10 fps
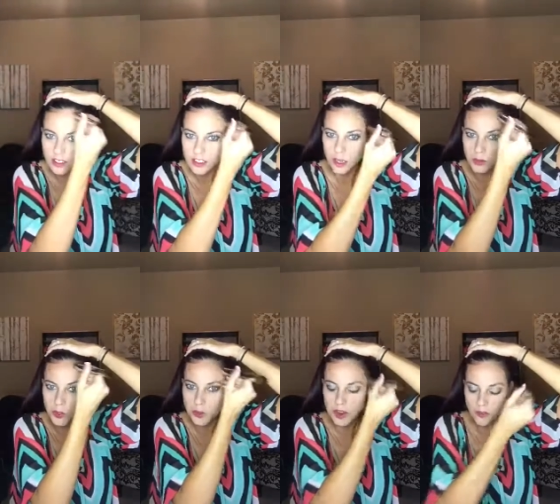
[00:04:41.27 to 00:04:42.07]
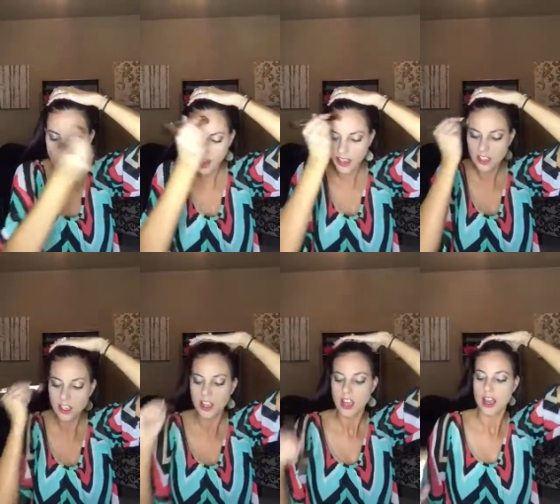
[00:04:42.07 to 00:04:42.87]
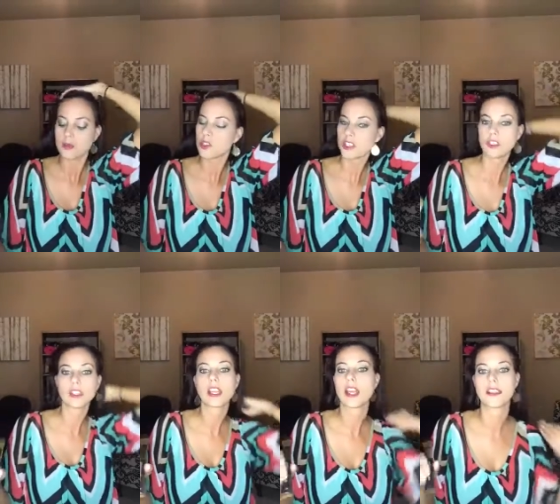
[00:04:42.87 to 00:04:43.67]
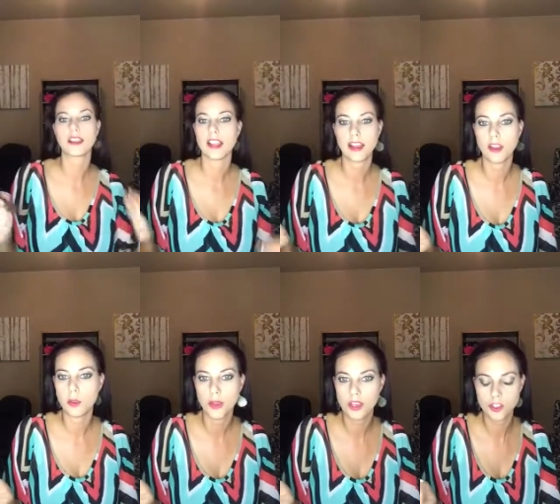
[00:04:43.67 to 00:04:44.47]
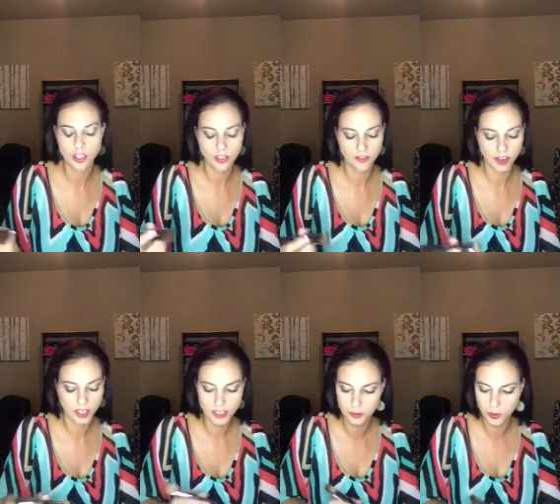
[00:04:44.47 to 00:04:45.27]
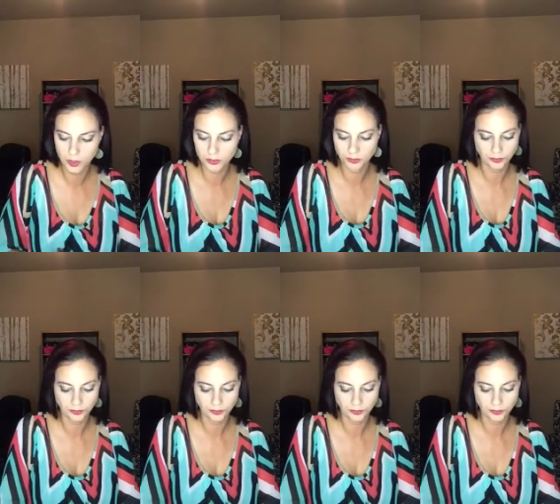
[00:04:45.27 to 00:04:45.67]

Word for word: So I'm doing my forehead, just looking at the lady on the picture, very simple.